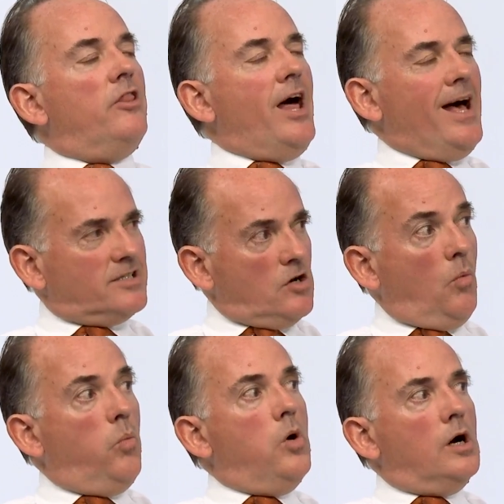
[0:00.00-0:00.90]
That
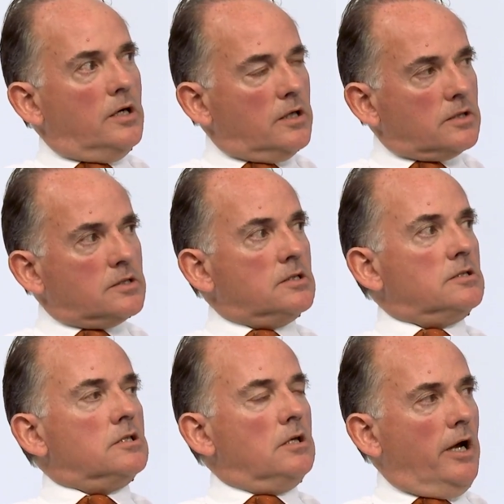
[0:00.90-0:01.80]
works
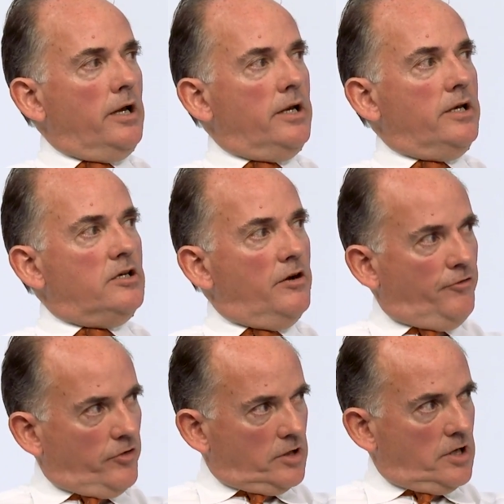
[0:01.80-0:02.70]
slightly
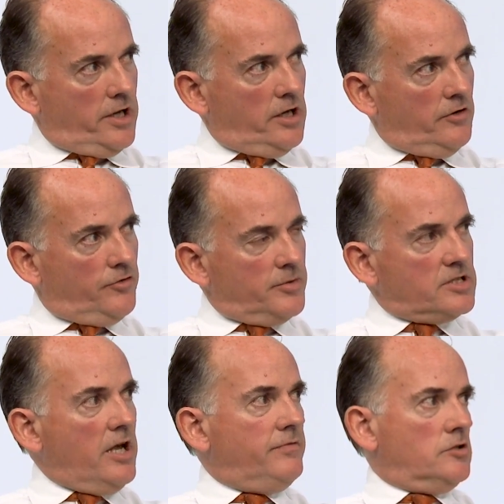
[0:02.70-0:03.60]
differently from the
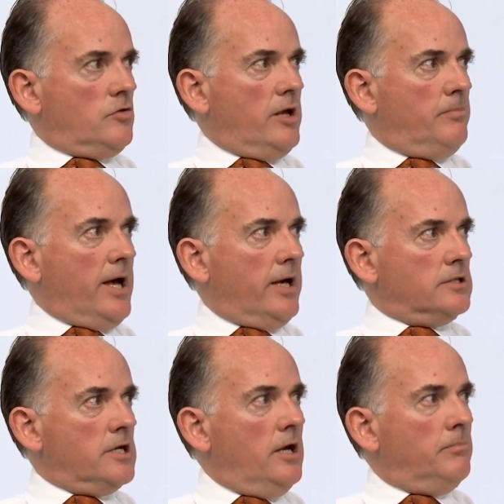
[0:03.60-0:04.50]
savings rate band,